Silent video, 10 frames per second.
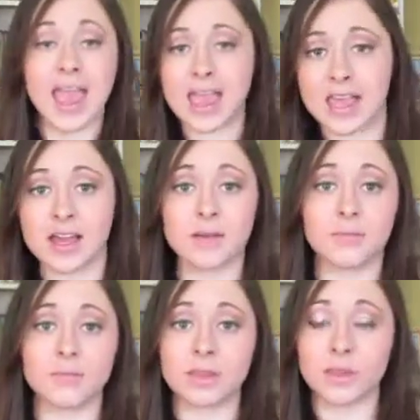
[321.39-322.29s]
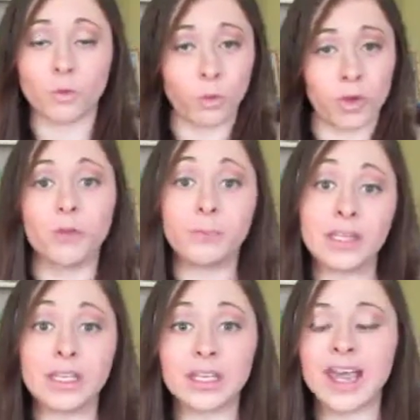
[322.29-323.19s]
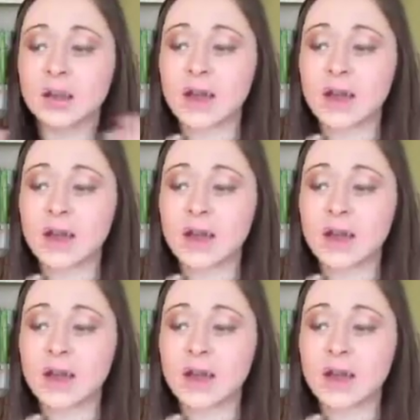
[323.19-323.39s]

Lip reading: am, will be.